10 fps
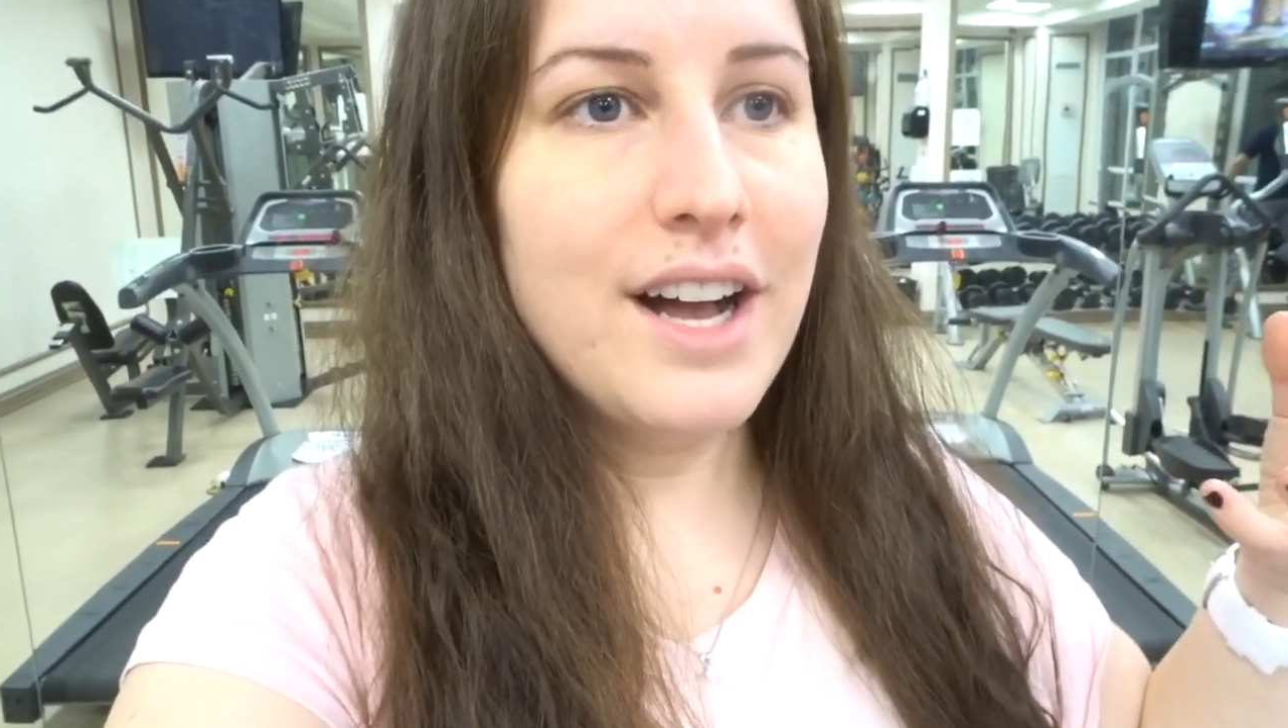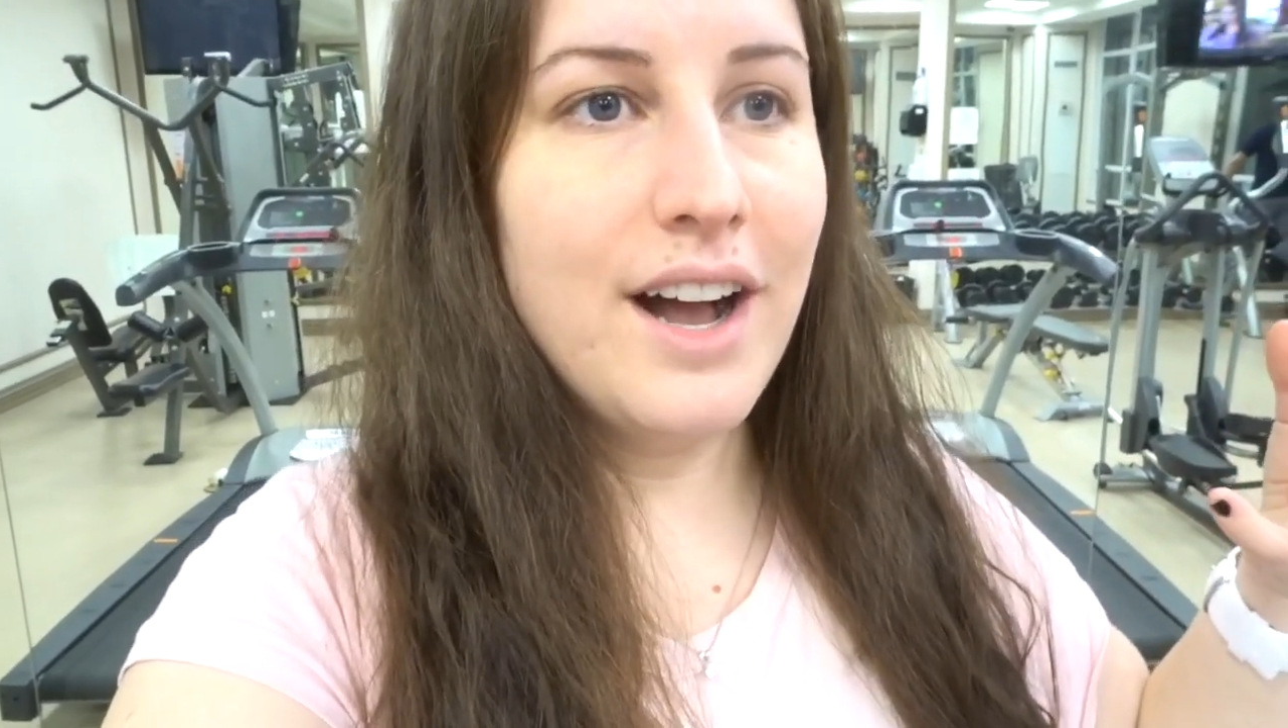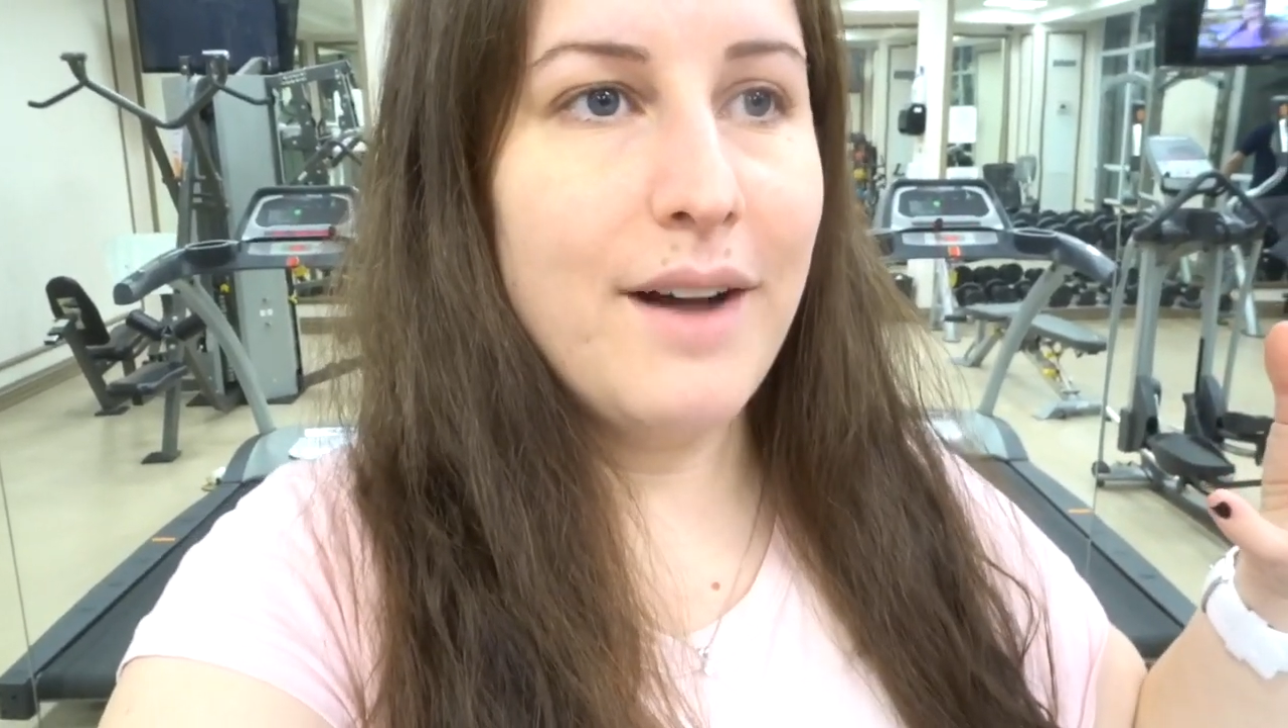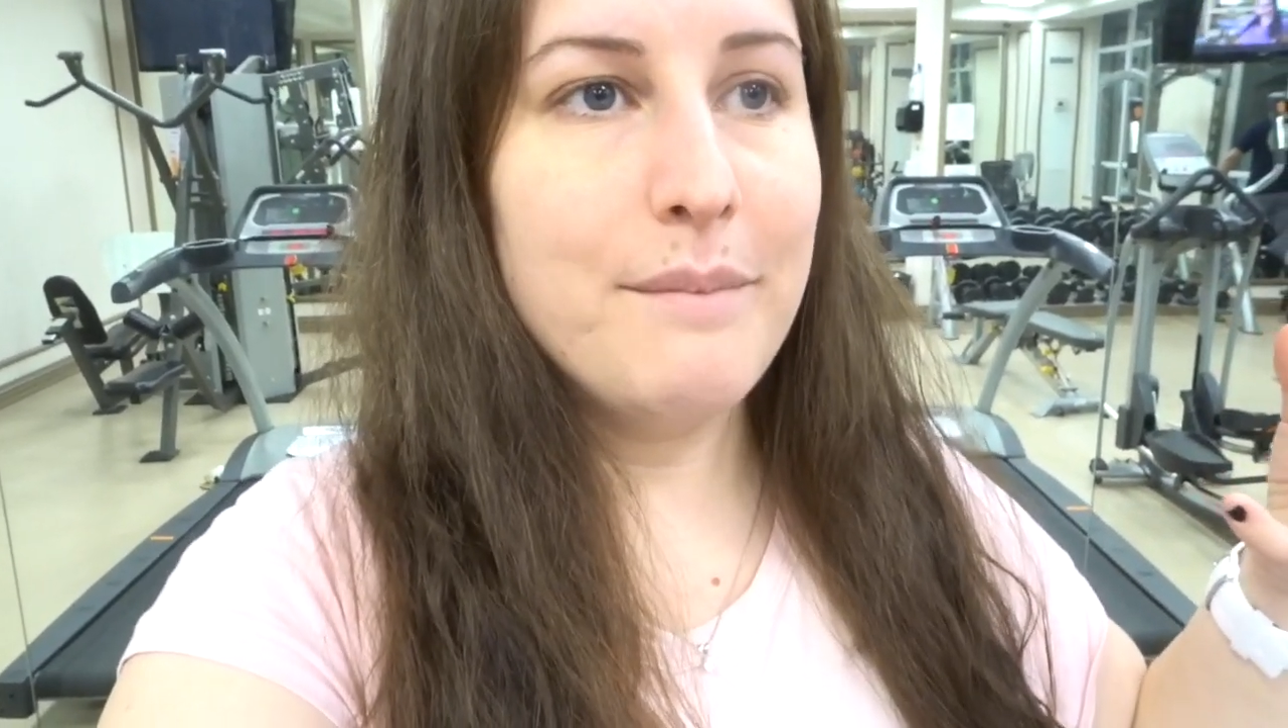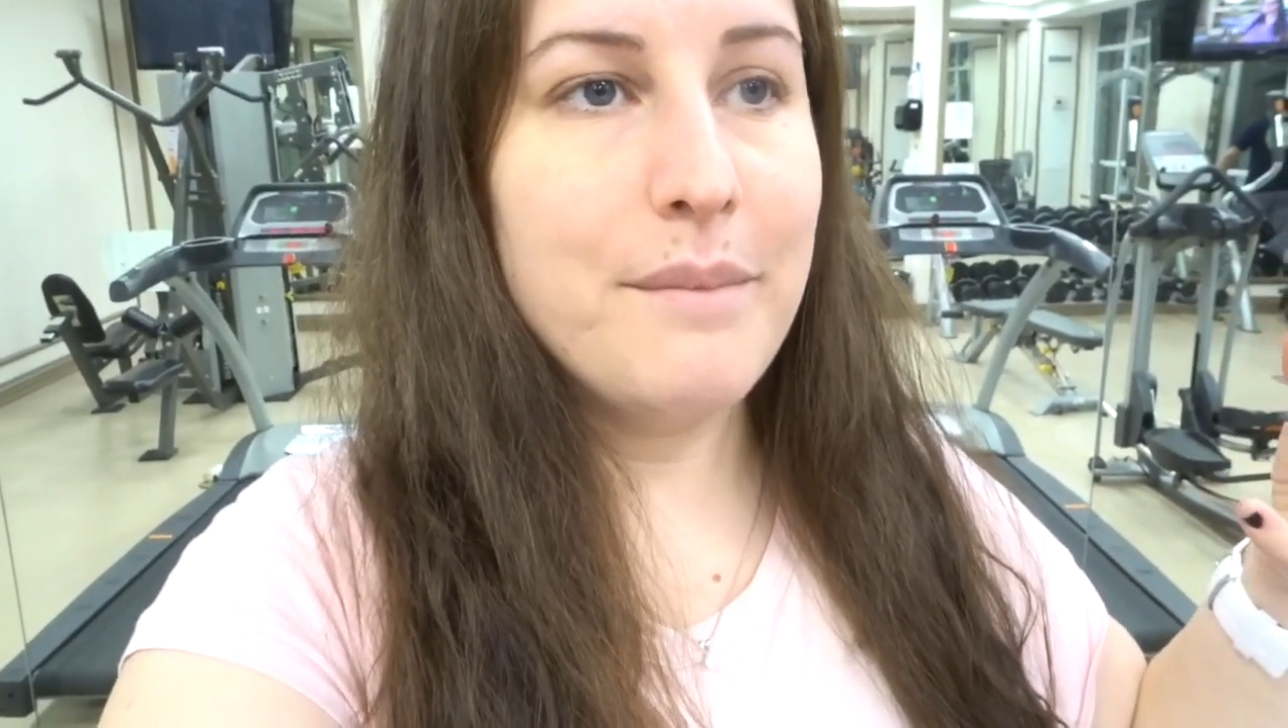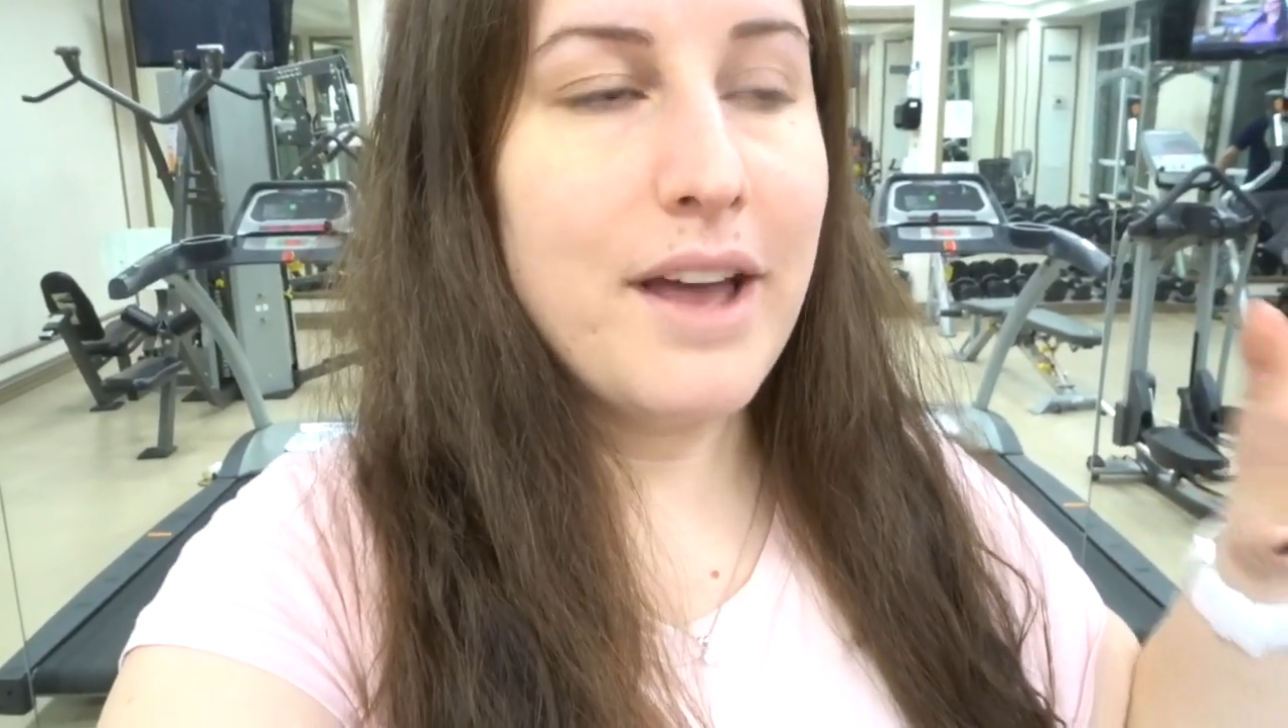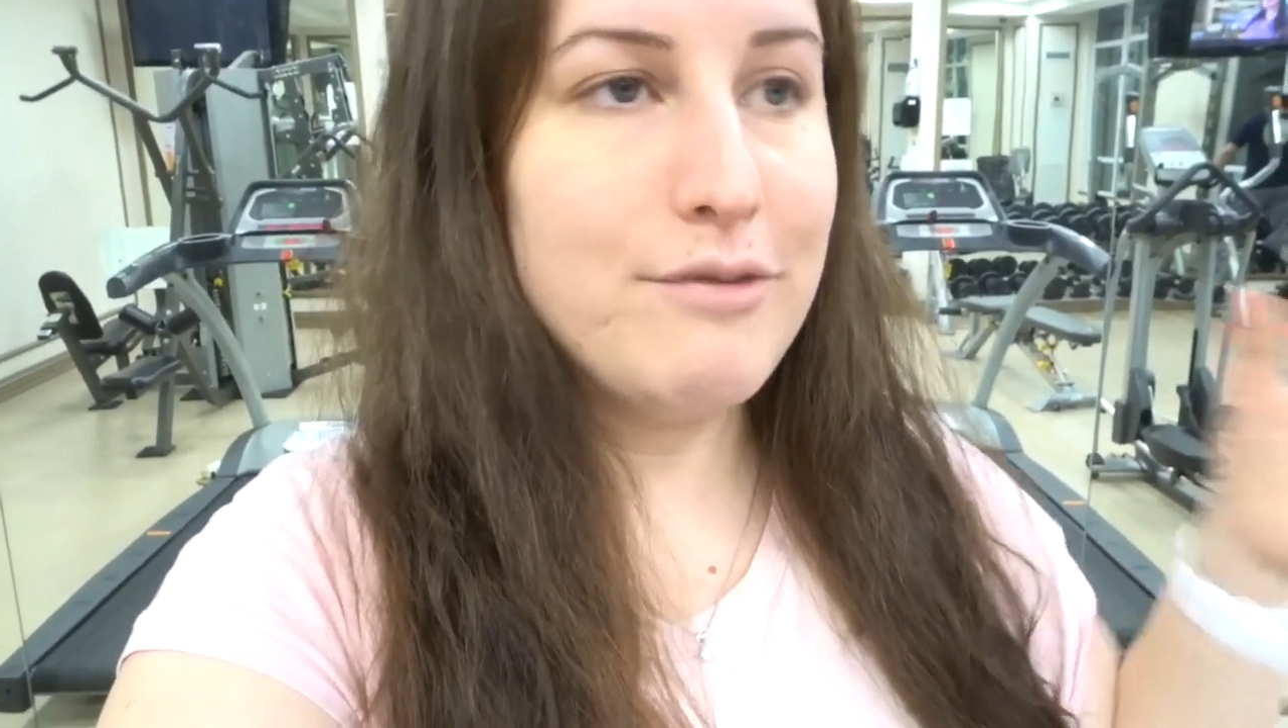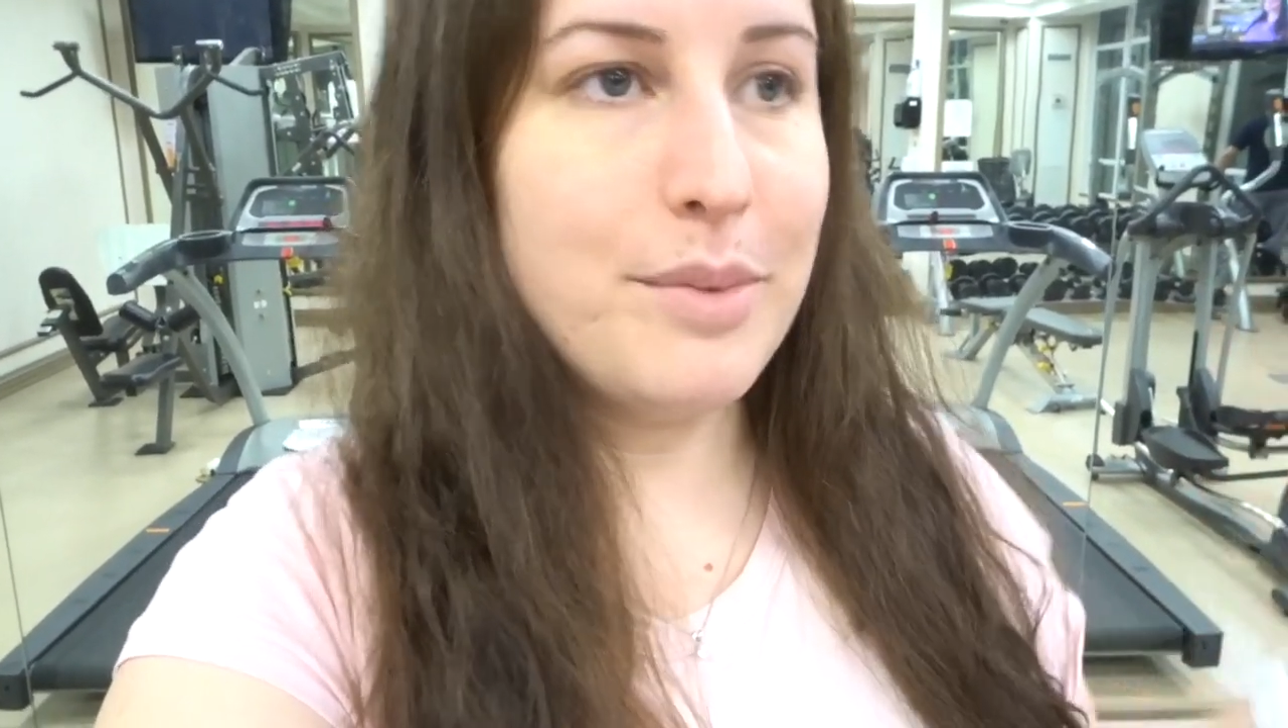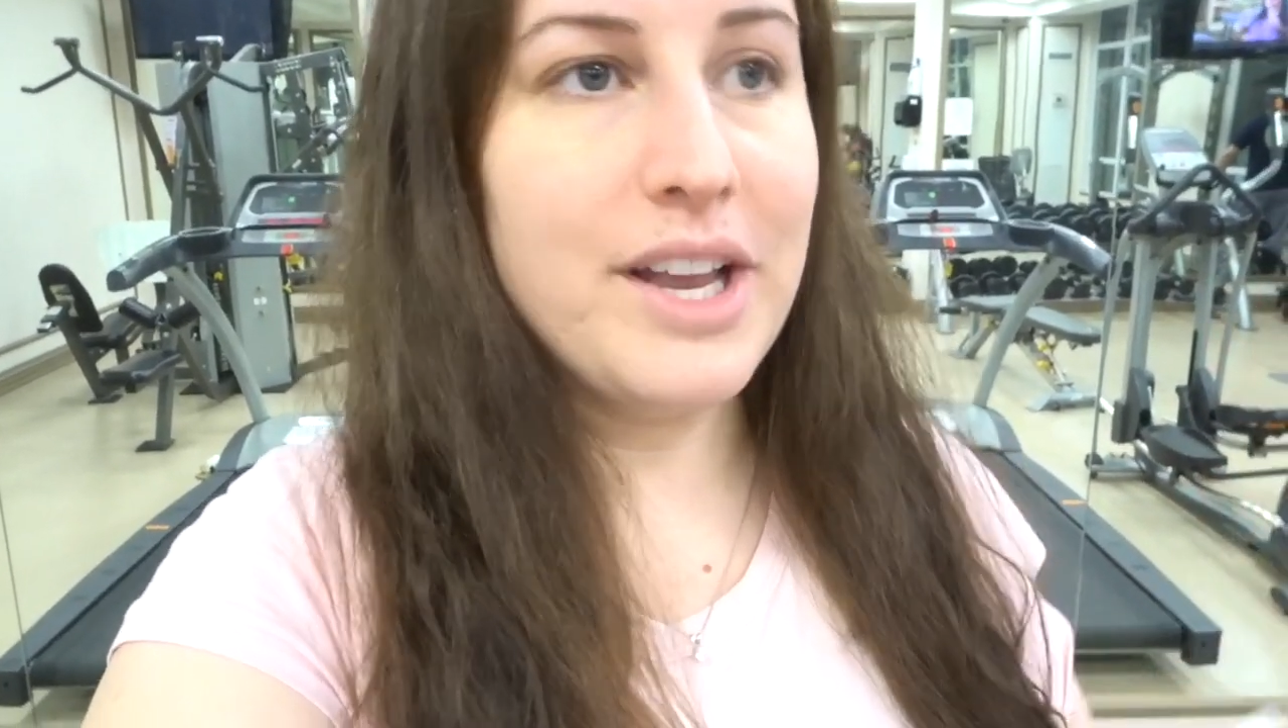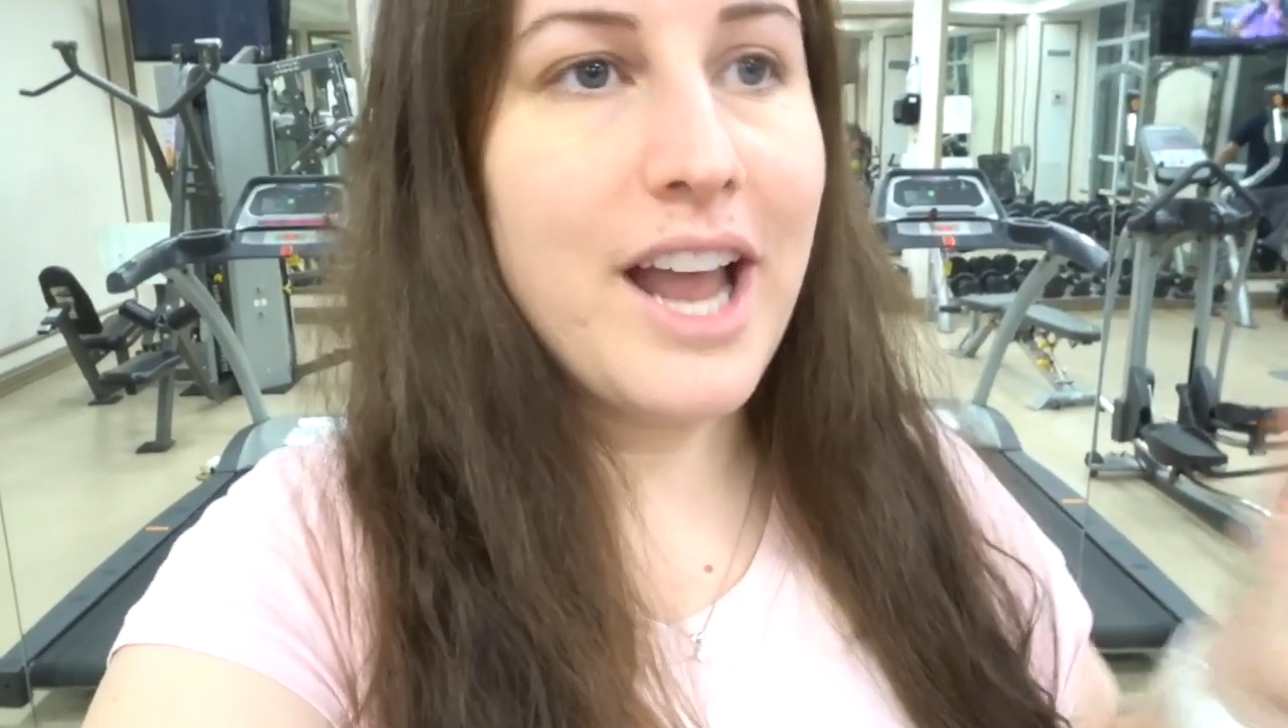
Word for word: um, have been